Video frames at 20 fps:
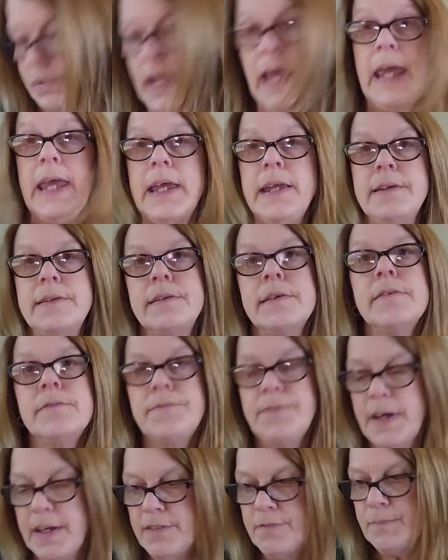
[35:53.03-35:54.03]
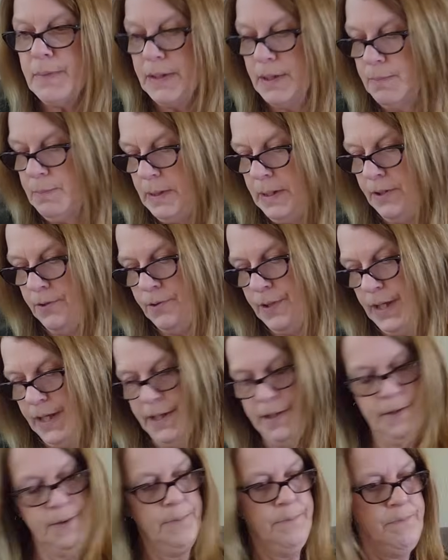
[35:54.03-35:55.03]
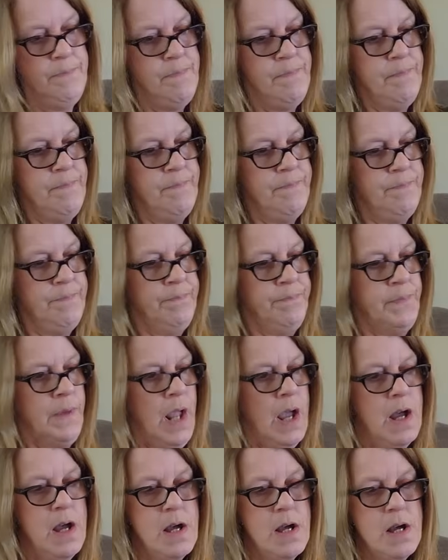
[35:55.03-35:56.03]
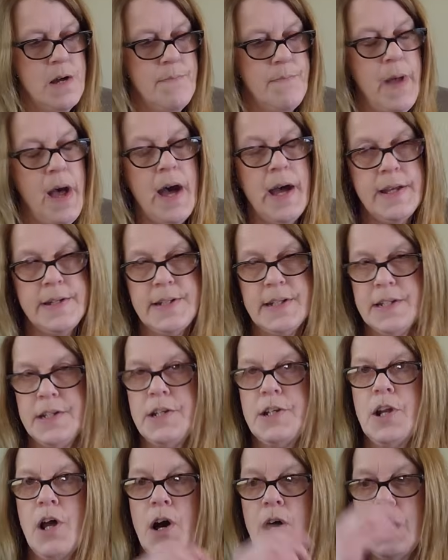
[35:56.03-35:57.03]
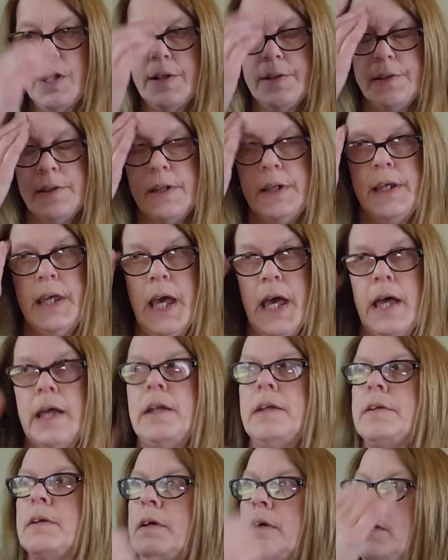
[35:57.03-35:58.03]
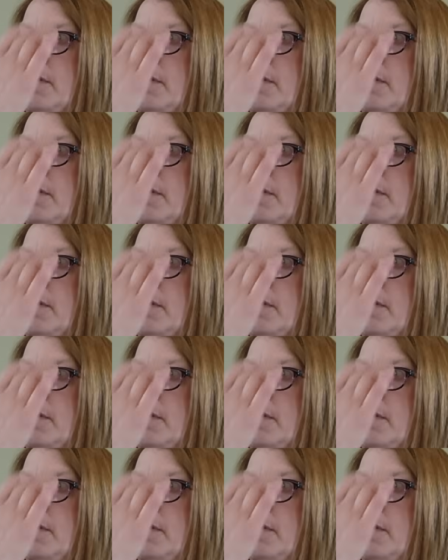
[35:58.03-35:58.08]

8 5mm needle. I did not get